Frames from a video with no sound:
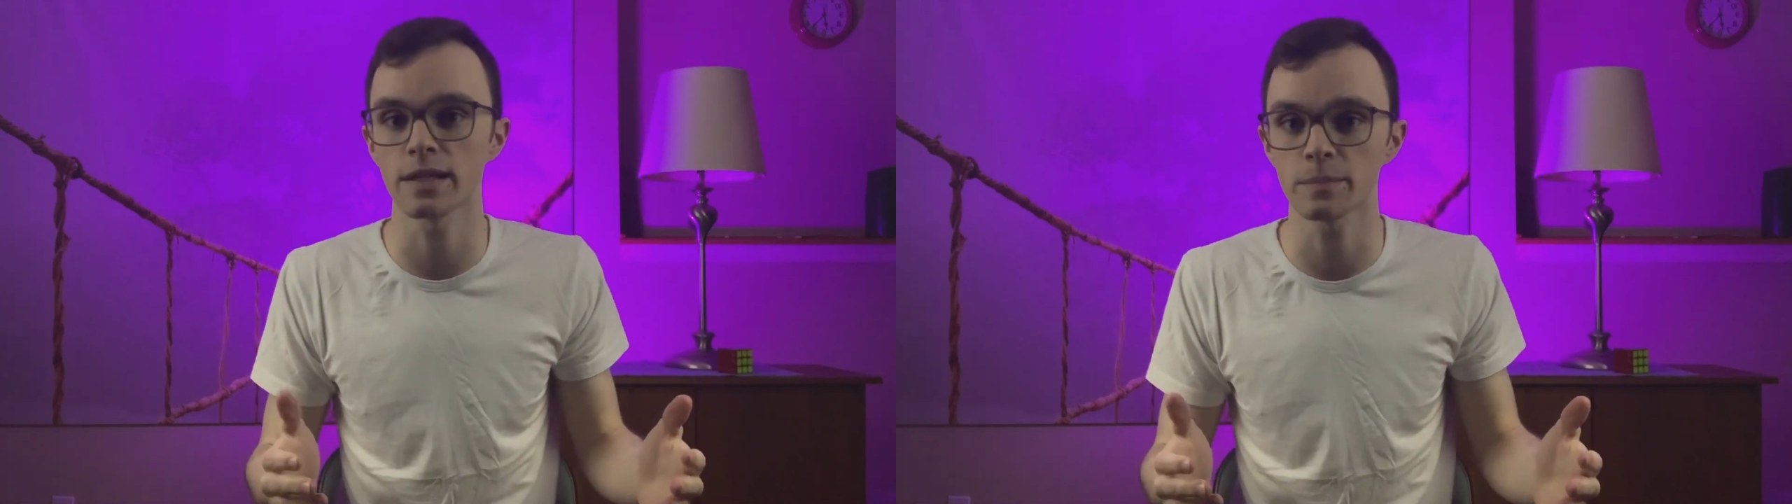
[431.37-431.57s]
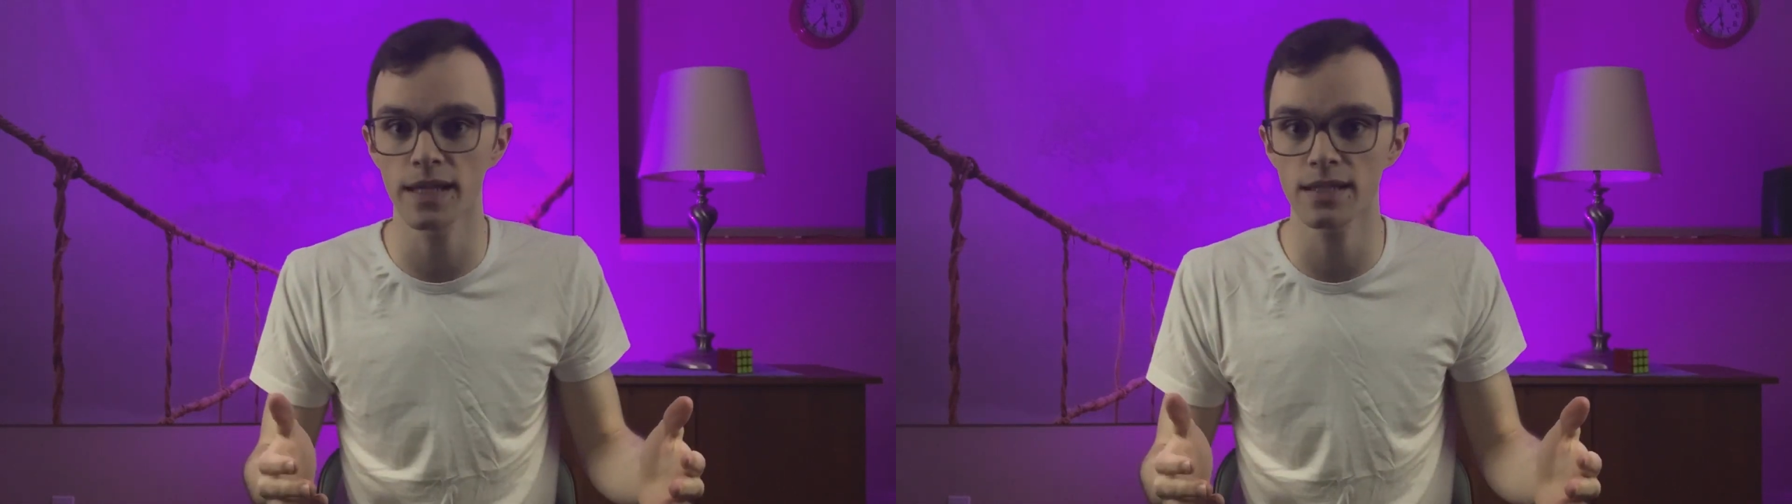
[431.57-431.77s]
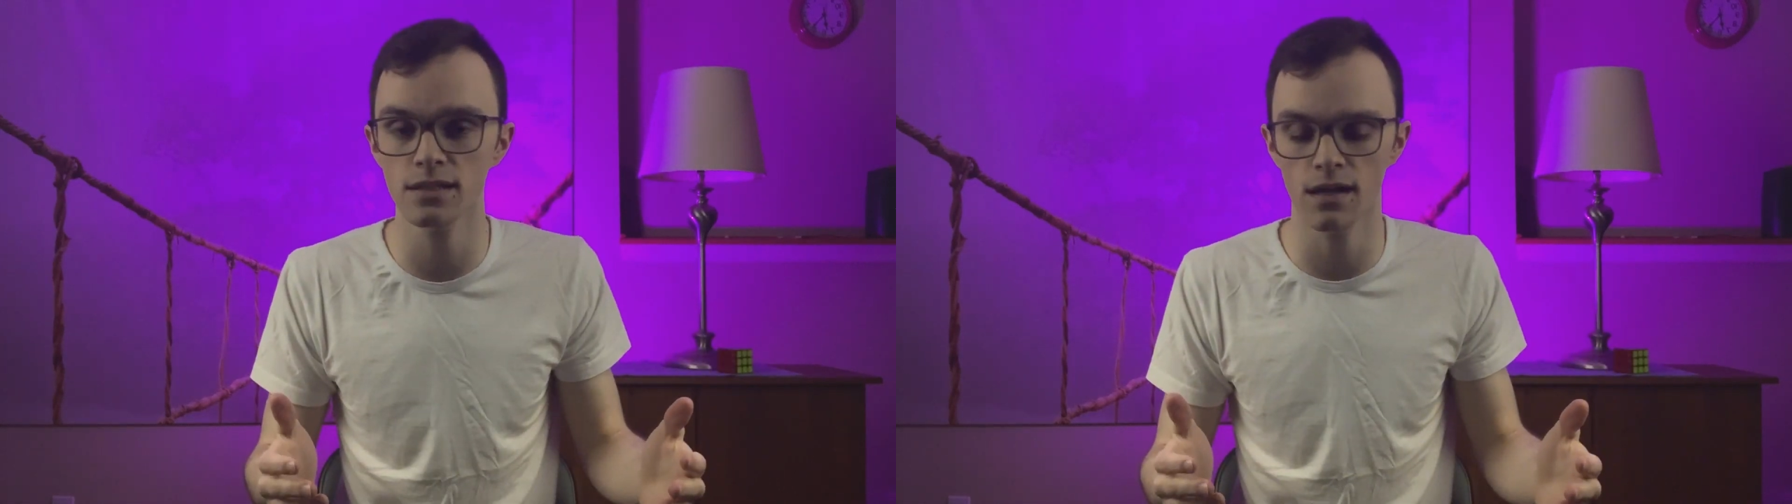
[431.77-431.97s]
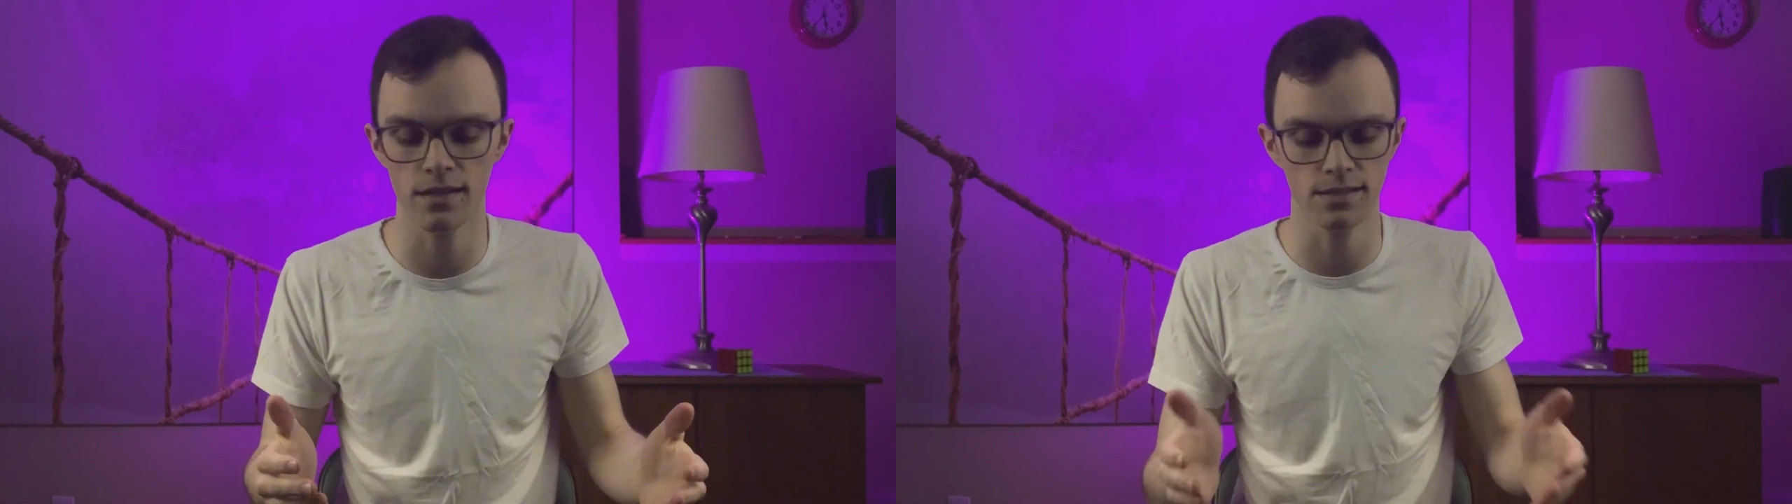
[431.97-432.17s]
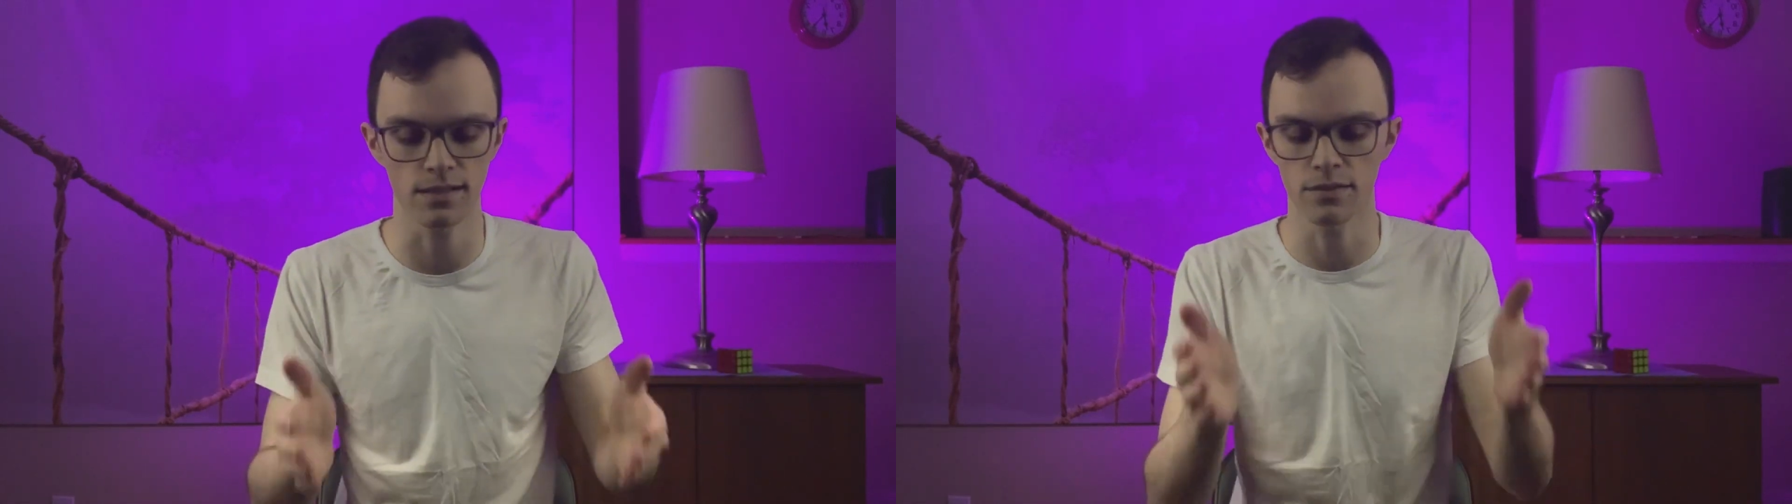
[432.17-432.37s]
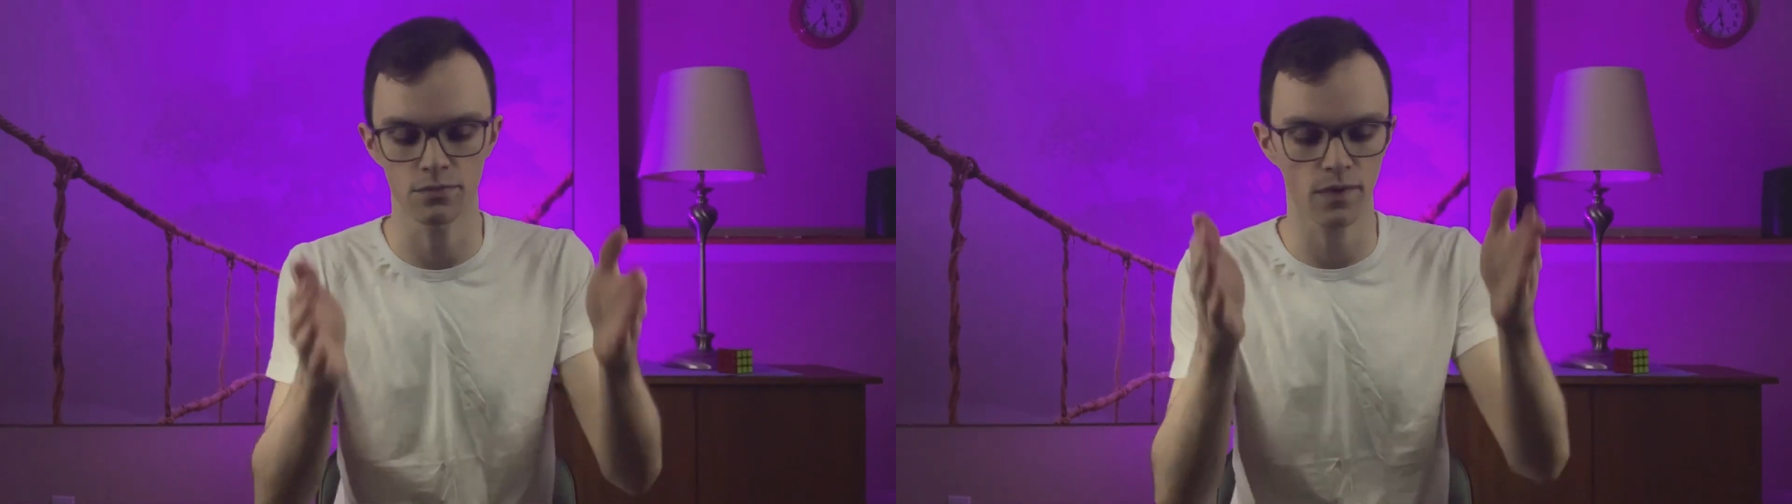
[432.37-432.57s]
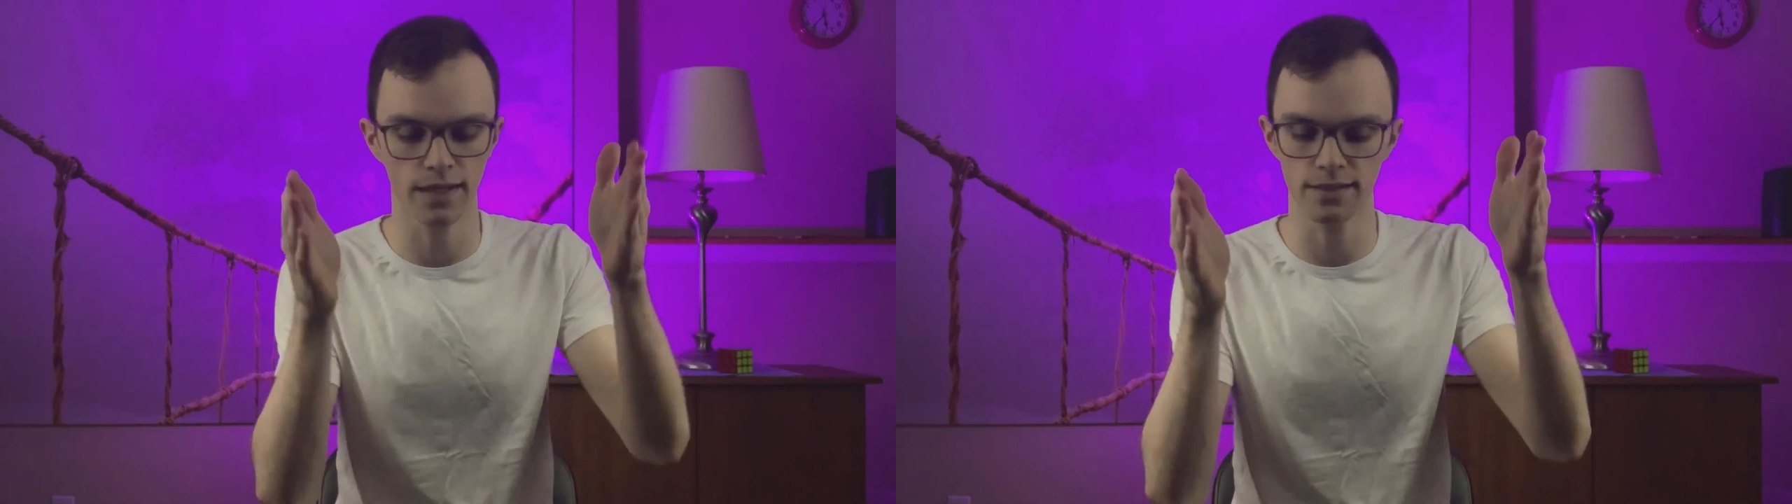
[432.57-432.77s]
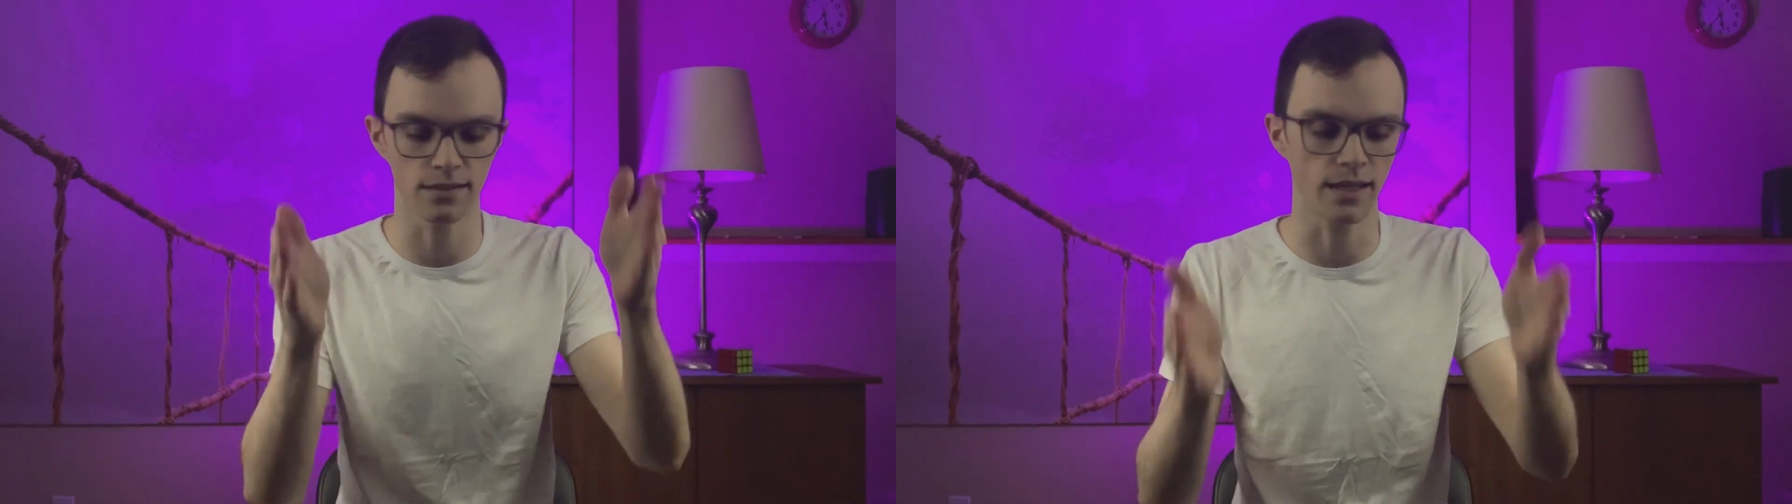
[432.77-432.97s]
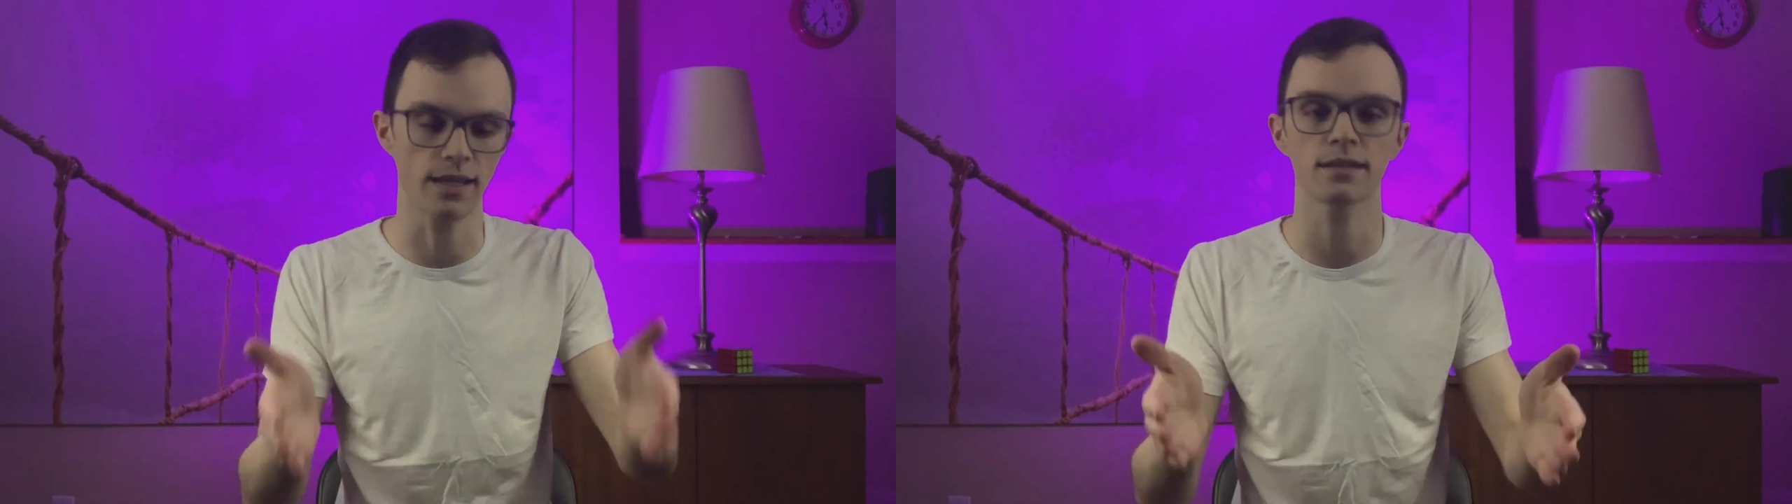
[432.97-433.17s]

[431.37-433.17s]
Planck's constant defined to like